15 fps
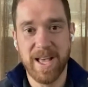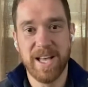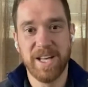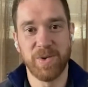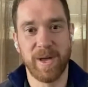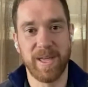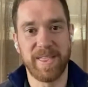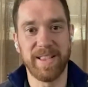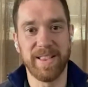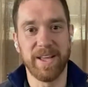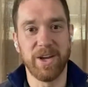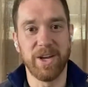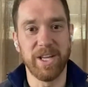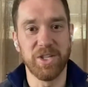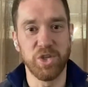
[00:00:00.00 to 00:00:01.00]
So I think
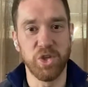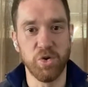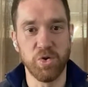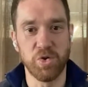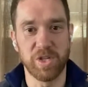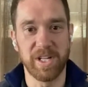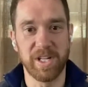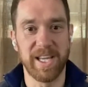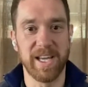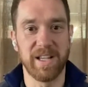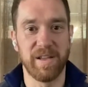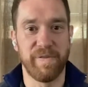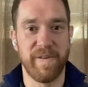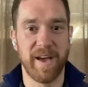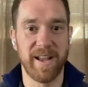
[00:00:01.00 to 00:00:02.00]
there is usually a
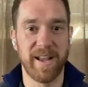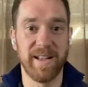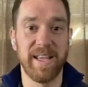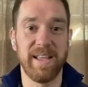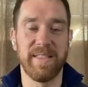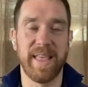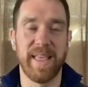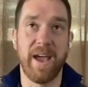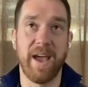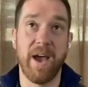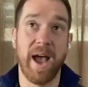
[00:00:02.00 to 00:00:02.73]
defined need there,